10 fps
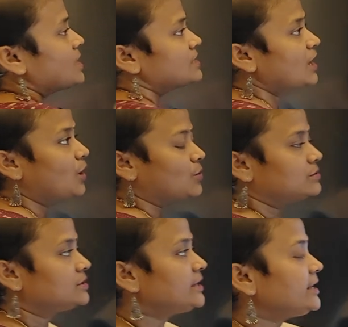Now,
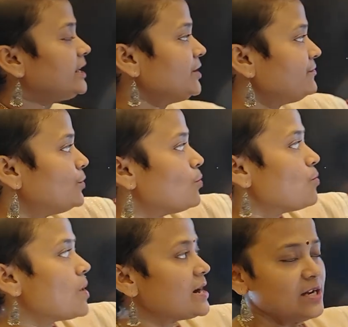if
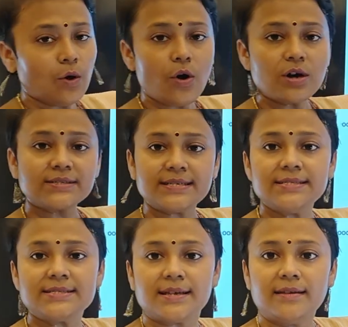one
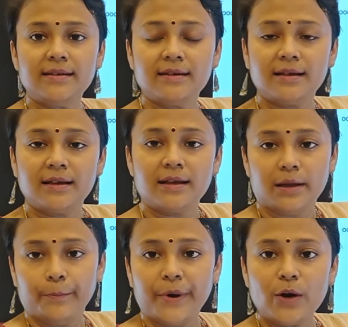oxygen
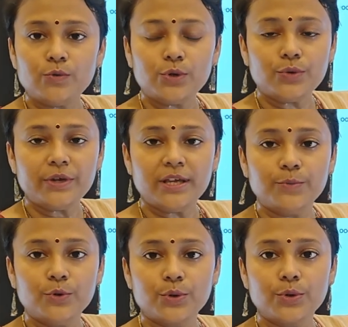bound to
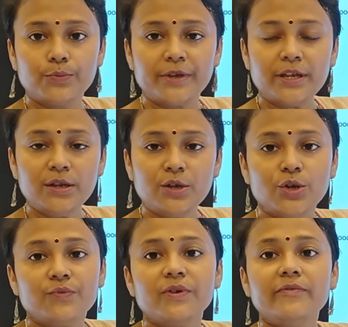hemoglobin,
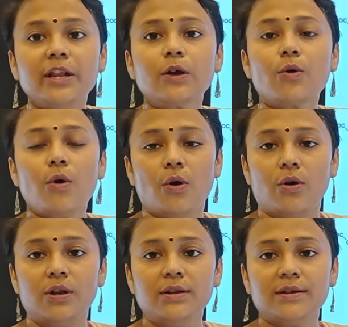we will
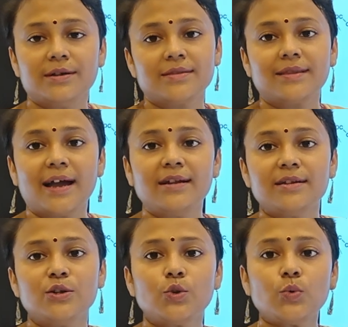call that
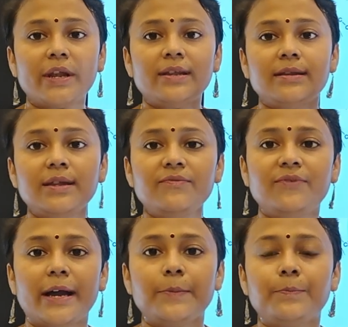
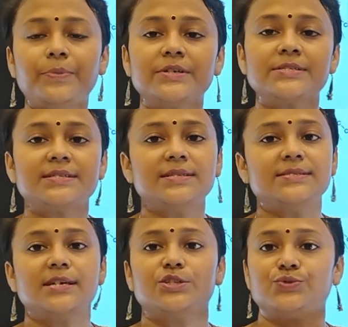25%
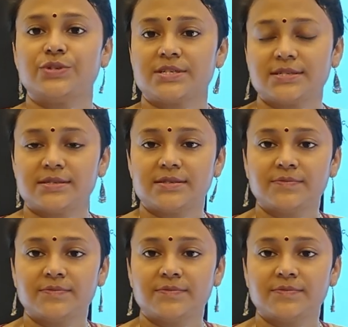saturated.